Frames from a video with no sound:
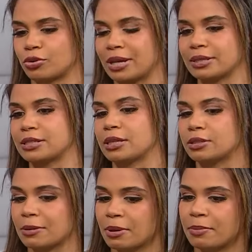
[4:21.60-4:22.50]
translate to
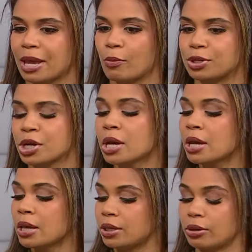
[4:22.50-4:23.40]
the WNBA, which,
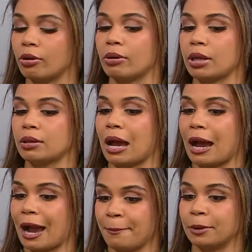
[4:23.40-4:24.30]
you know,
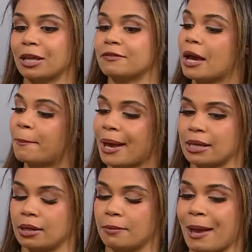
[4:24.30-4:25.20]
I believe that
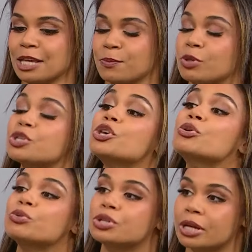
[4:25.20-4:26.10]
basketball is
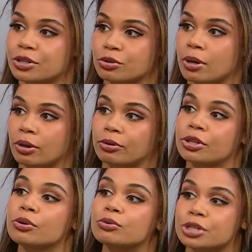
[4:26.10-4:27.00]
huge in Toronto,
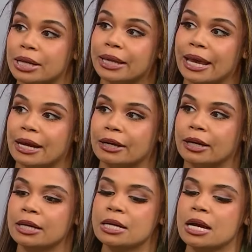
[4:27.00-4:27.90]
huge in
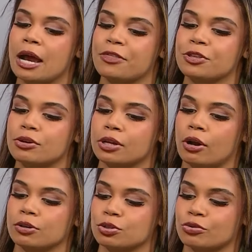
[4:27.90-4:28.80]
Canada. I think you could
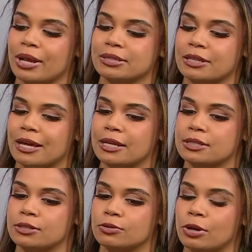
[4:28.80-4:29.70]
also translate that
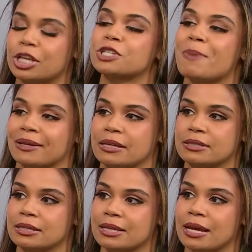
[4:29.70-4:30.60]
to expecting
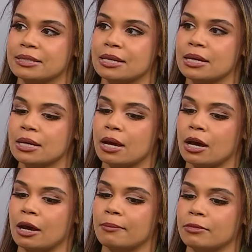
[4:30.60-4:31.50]
success.
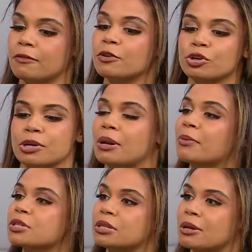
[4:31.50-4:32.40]
The viewership
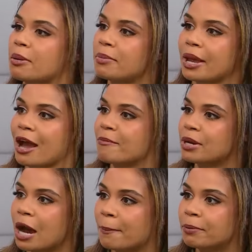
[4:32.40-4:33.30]
numbers in the WNBA have
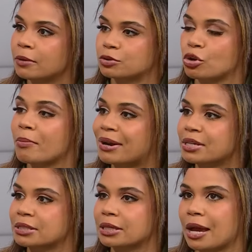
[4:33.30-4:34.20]
been up
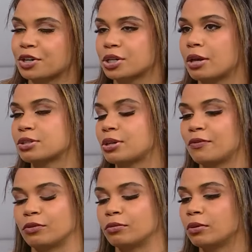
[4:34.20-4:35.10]
tremendously. Actually, I was
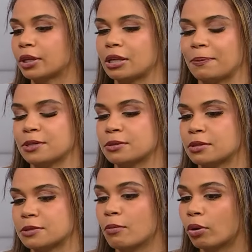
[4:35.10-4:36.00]
even looking up
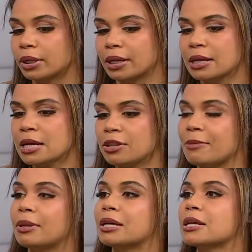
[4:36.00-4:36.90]
this morning.
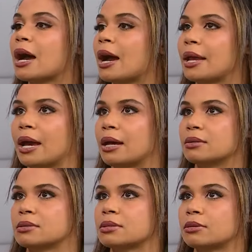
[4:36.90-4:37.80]
They've been
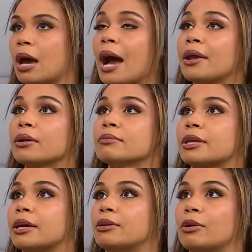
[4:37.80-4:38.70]
higher
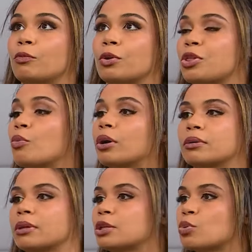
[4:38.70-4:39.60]
than what they were
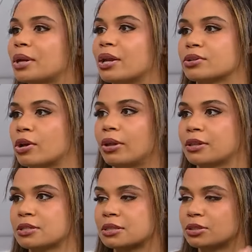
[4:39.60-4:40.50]
like 20 years ago. Like,
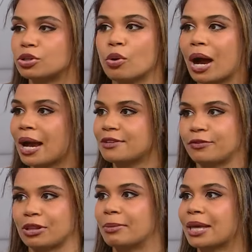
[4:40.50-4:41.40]
this is the new highs
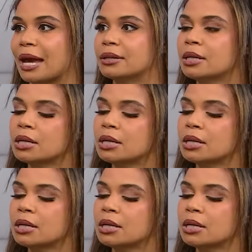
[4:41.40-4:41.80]
for them again.